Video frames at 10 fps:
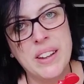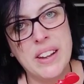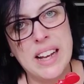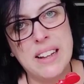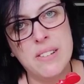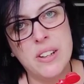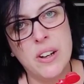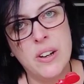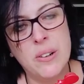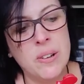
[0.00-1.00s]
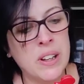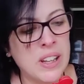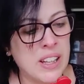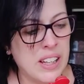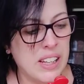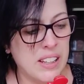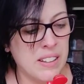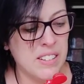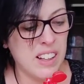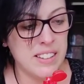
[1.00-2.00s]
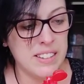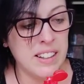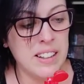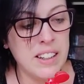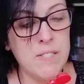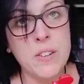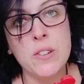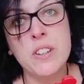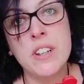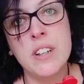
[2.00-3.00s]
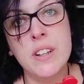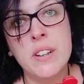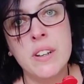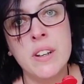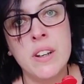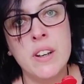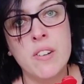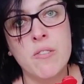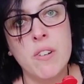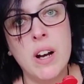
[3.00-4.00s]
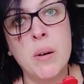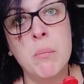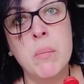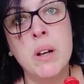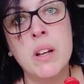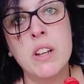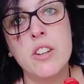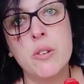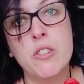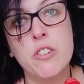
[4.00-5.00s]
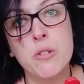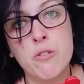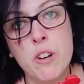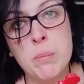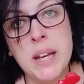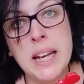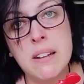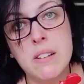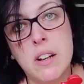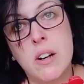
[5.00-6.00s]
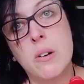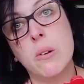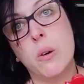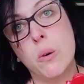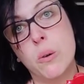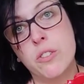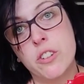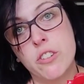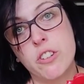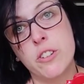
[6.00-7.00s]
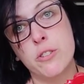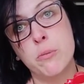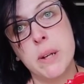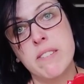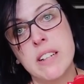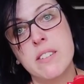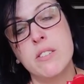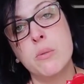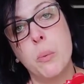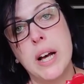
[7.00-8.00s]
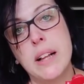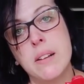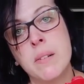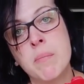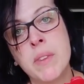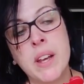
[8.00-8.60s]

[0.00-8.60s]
That alcohol is ideally vodka, rum, you could use rubbing alcohol or surgical spirit as well.